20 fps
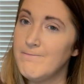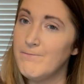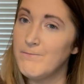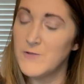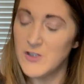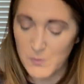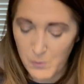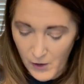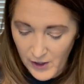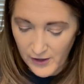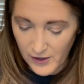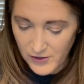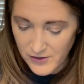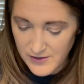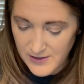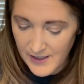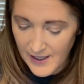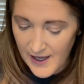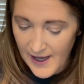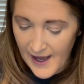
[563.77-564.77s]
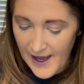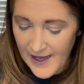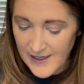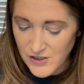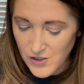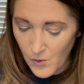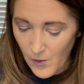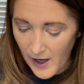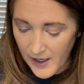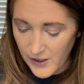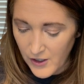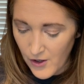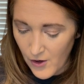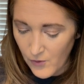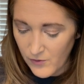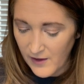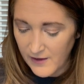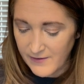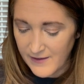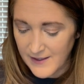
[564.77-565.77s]
spoilers, and so I know
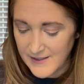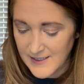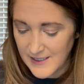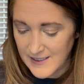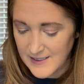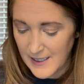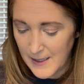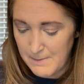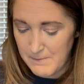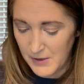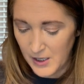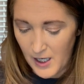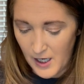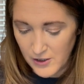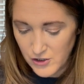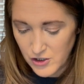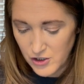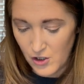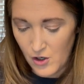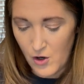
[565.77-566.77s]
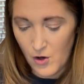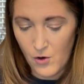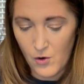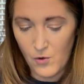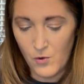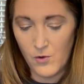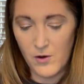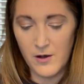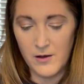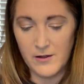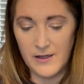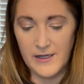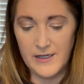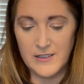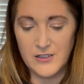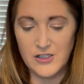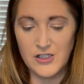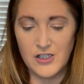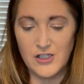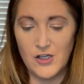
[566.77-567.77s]
that this is a blush. Oh, it
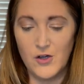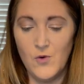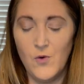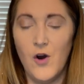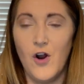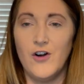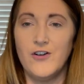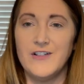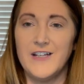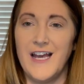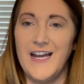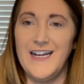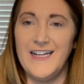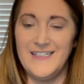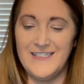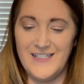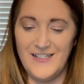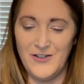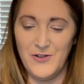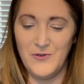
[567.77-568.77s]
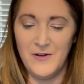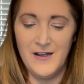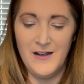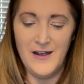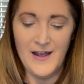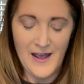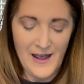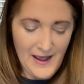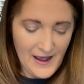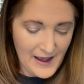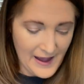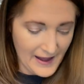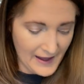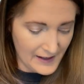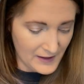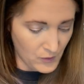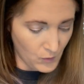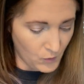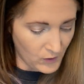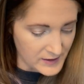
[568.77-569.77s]
is so hard to get into.
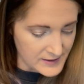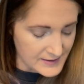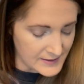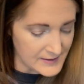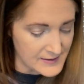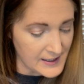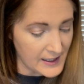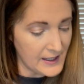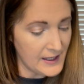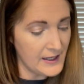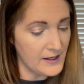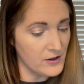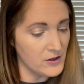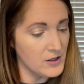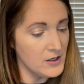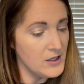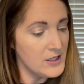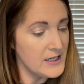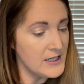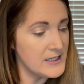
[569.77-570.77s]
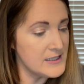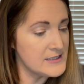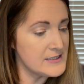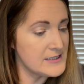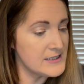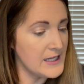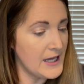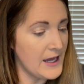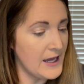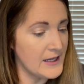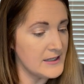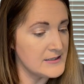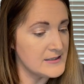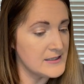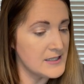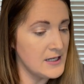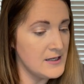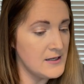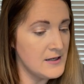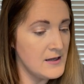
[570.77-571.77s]
And what does it say here? It says
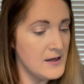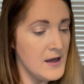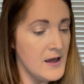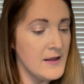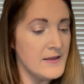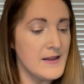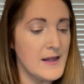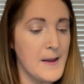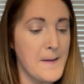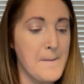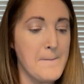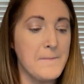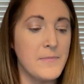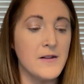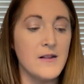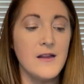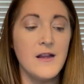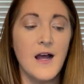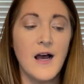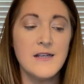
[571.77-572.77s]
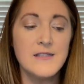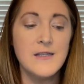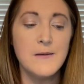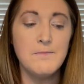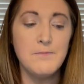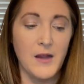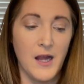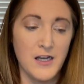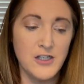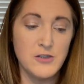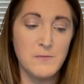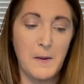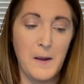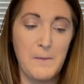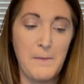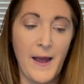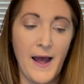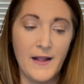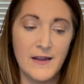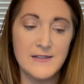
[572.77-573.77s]
the Blossom Blush by
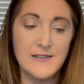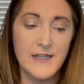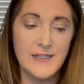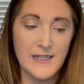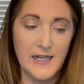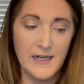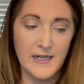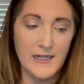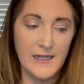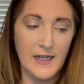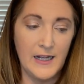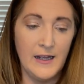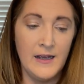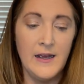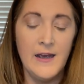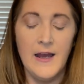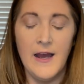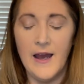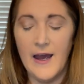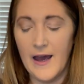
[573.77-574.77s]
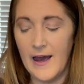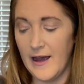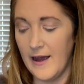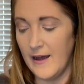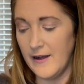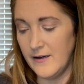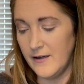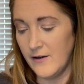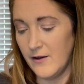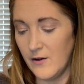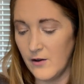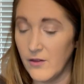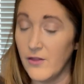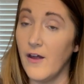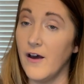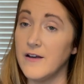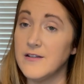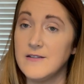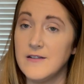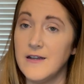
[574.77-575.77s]
Palace Identity, and
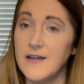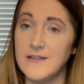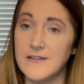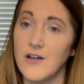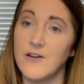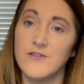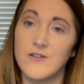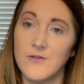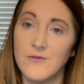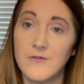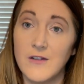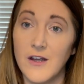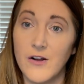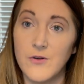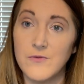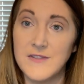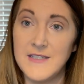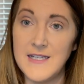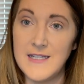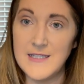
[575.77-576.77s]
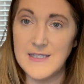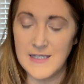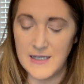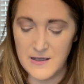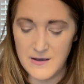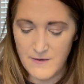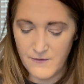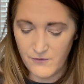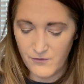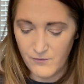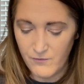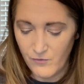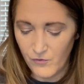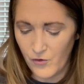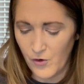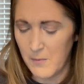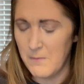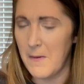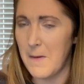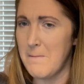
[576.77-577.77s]
thus it's also, you know, Z C
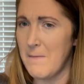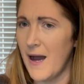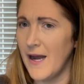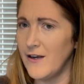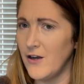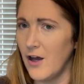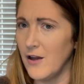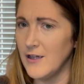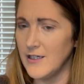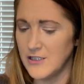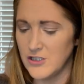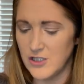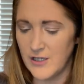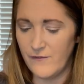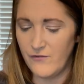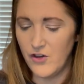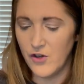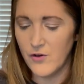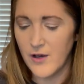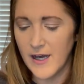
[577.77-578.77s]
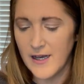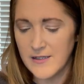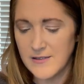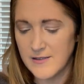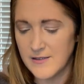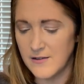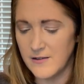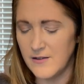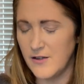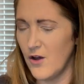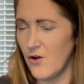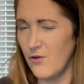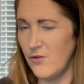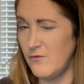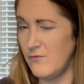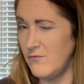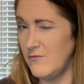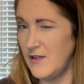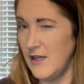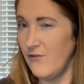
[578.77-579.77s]
from my knowledge. If you guys know
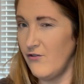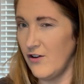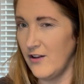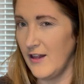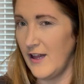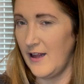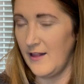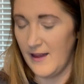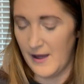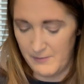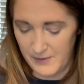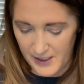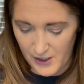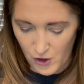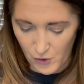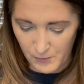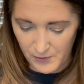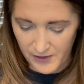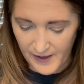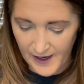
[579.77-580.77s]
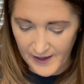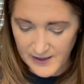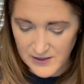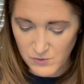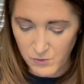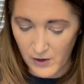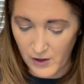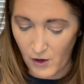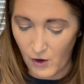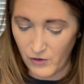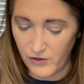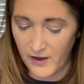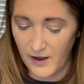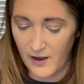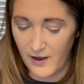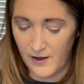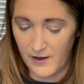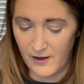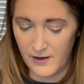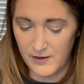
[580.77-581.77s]
differently, let me know. But that is what all the
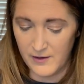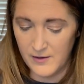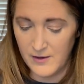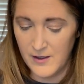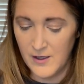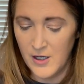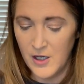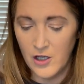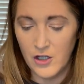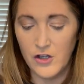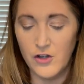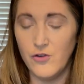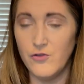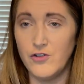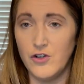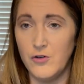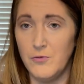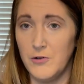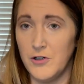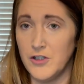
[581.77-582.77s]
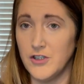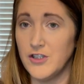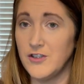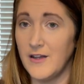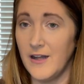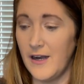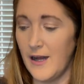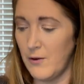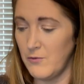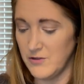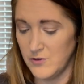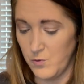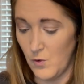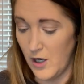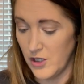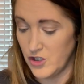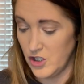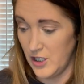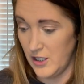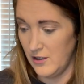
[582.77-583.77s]
uh, YouTubers that I was
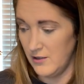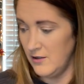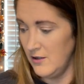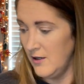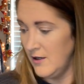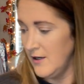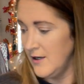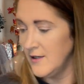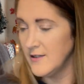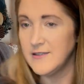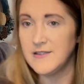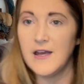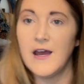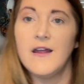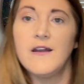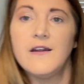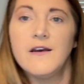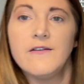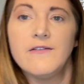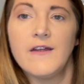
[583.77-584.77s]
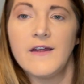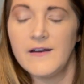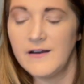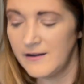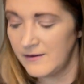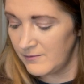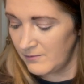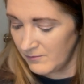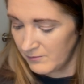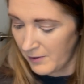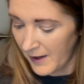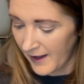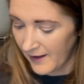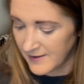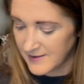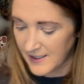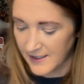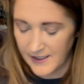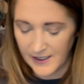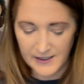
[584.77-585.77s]
watching said, that
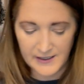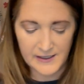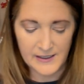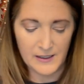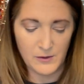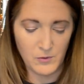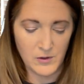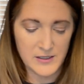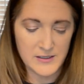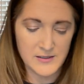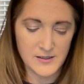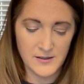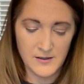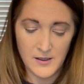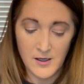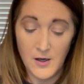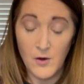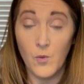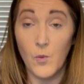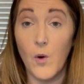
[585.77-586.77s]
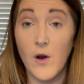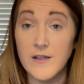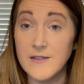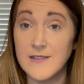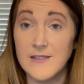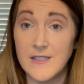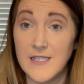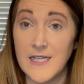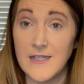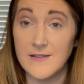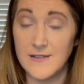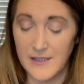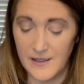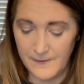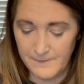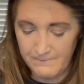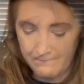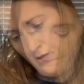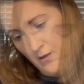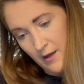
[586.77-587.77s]
Palace Identity was, was Z C.
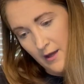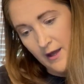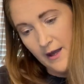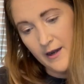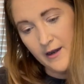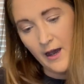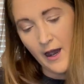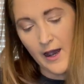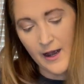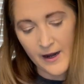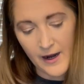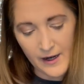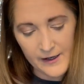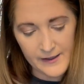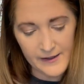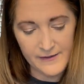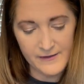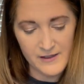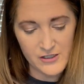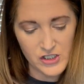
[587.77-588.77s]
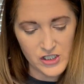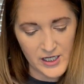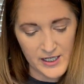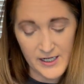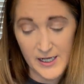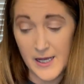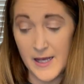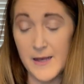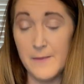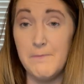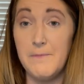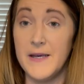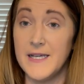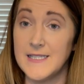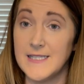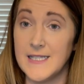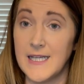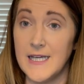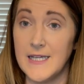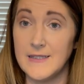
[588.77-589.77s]
And I got it in the shade
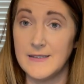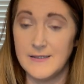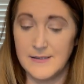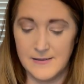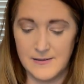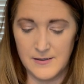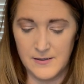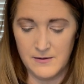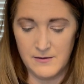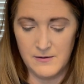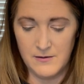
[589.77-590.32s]
Hibiscus.